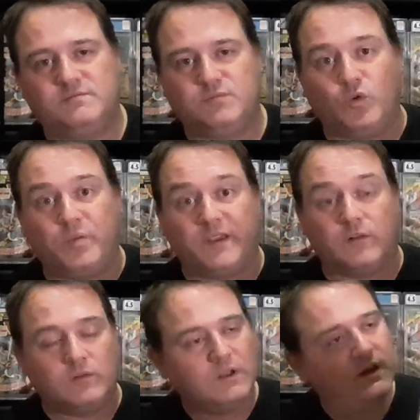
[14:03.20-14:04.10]

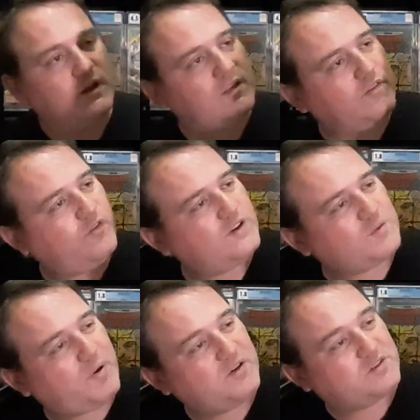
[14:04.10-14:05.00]
Beetle. The first
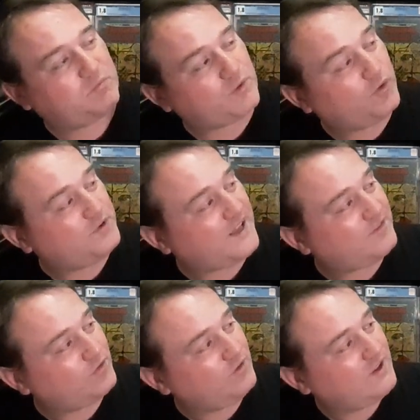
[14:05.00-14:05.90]
appearance of Blue
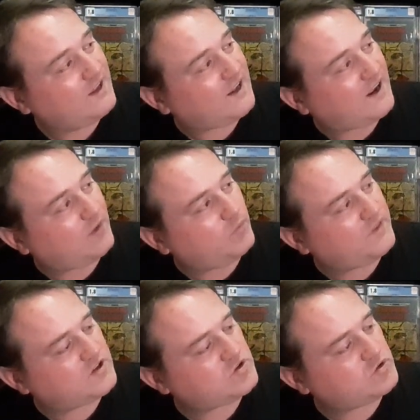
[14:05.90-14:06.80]
Devil
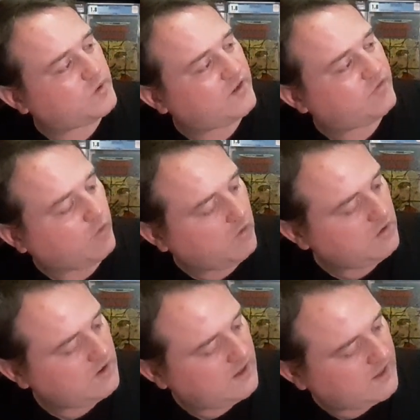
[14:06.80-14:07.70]
with issue
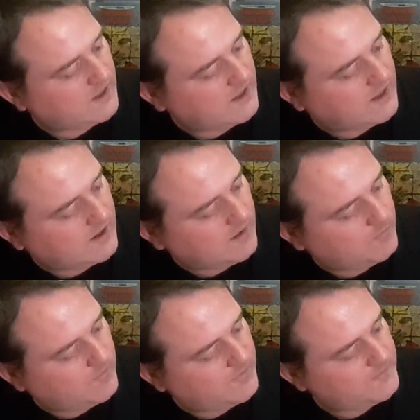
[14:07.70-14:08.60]
24.
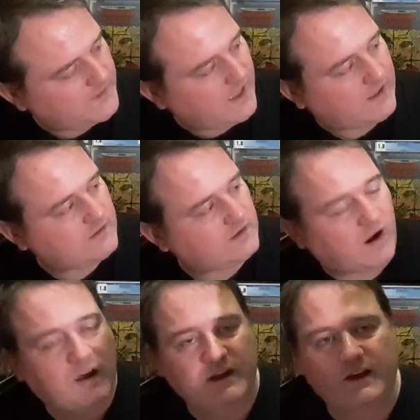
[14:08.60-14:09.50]
Yeah,
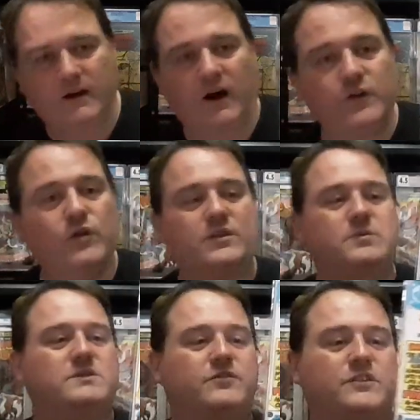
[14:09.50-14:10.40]
I knew this
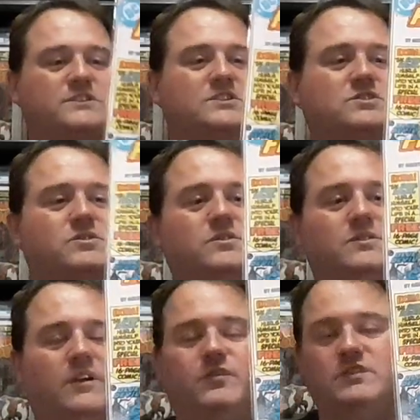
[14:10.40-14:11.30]
was the first
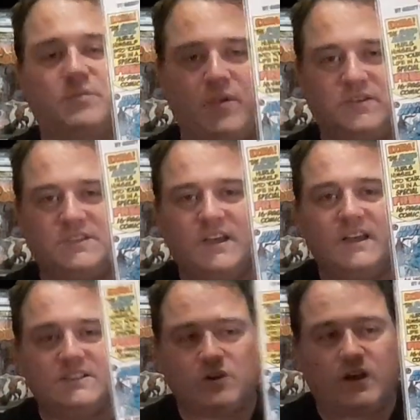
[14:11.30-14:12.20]
appearance,
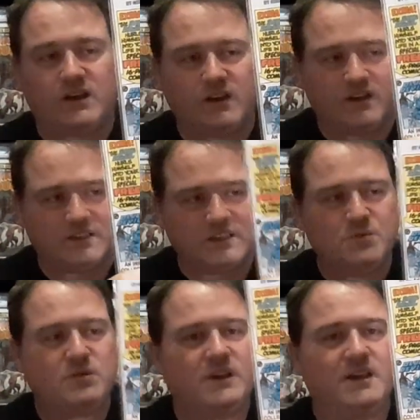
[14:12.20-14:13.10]
so I
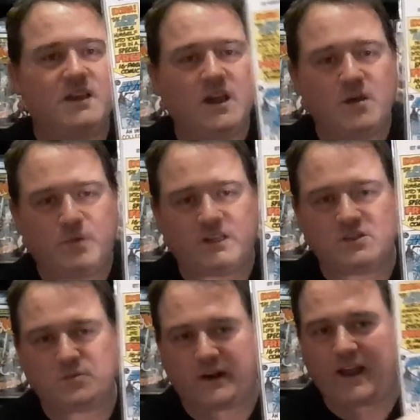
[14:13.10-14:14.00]
deliberately picked
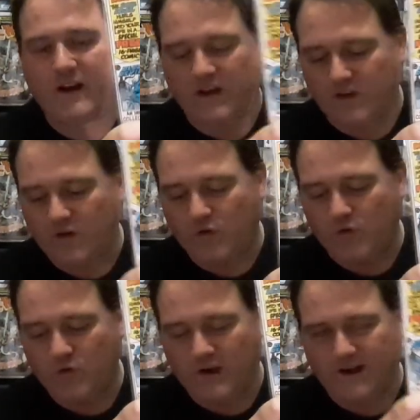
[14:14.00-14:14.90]
this one out. I
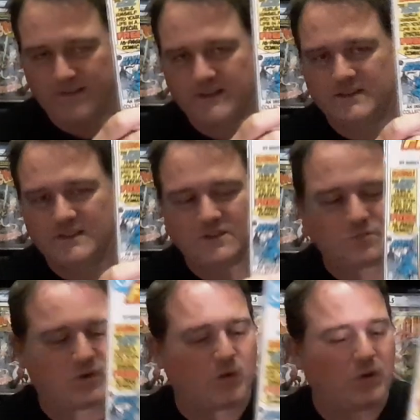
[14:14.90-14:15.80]
knew that this is
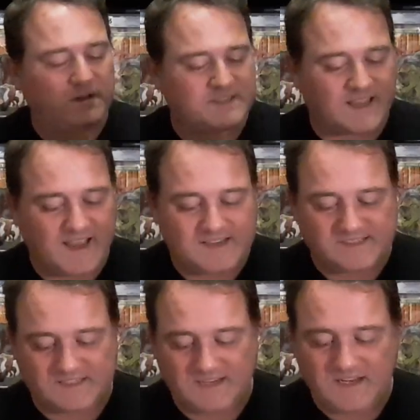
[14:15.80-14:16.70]
what I wanted to
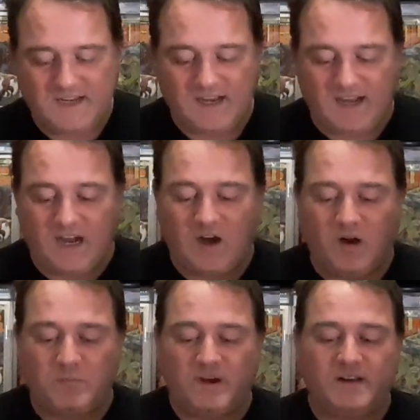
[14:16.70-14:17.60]
get.
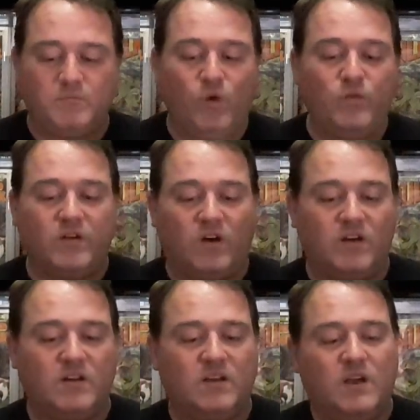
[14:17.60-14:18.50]
But moving
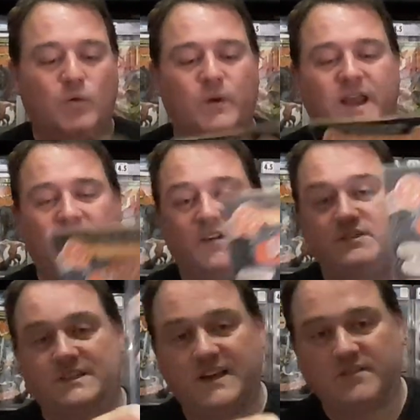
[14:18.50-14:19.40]
on, we
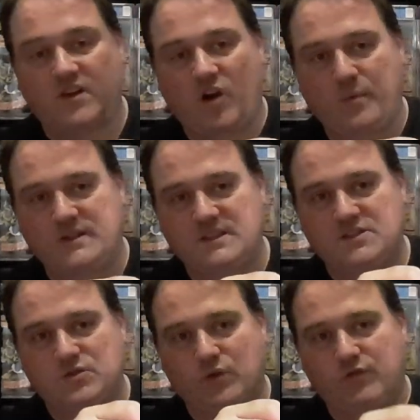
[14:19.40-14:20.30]
have Detective Comics
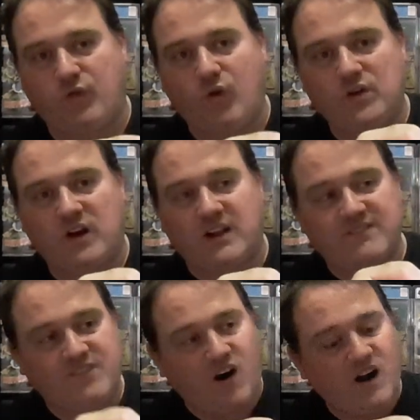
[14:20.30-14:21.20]
issue
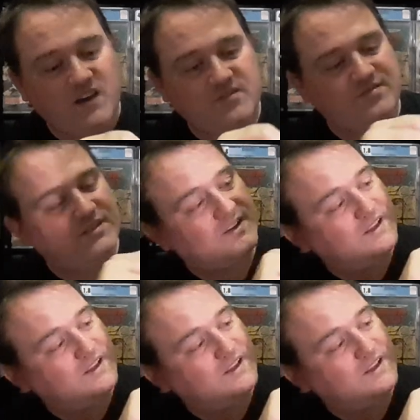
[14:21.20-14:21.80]
495.